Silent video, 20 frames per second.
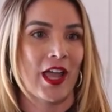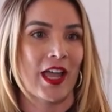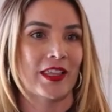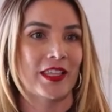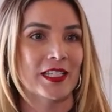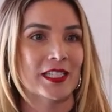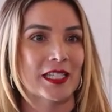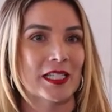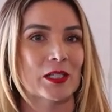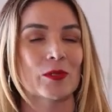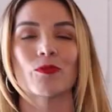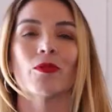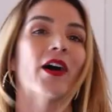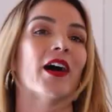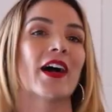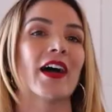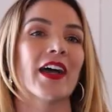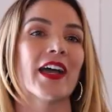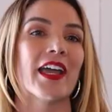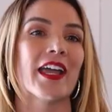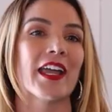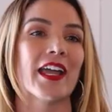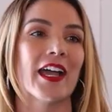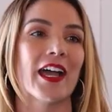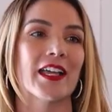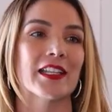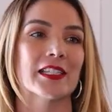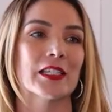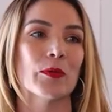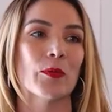And this is why
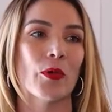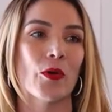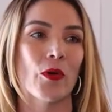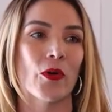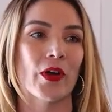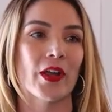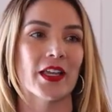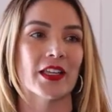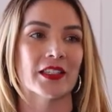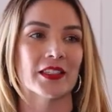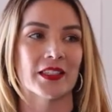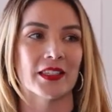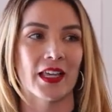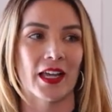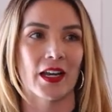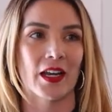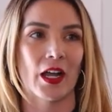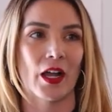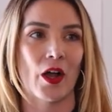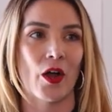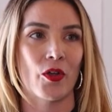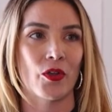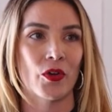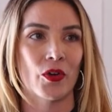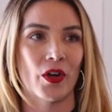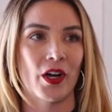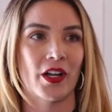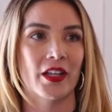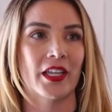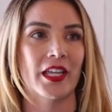it's important that
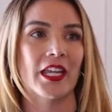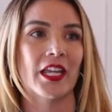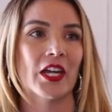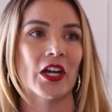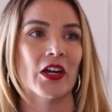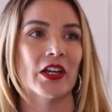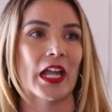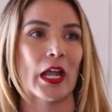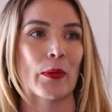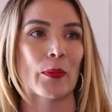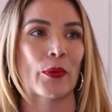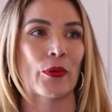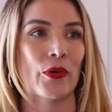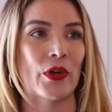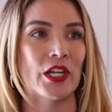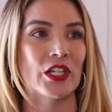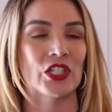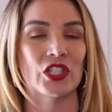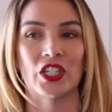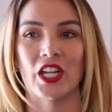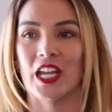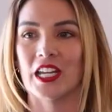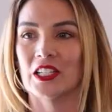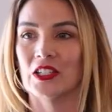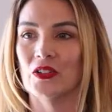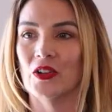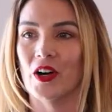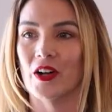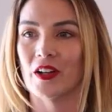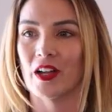you're all here and I
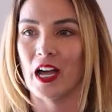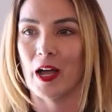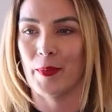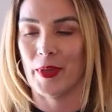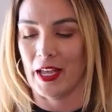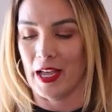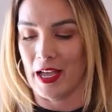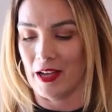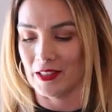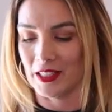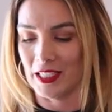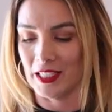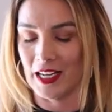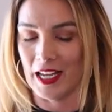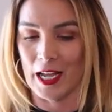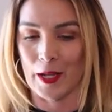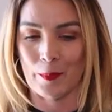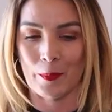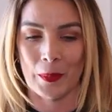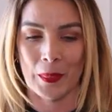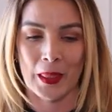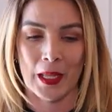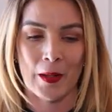appreciate you all coming out today.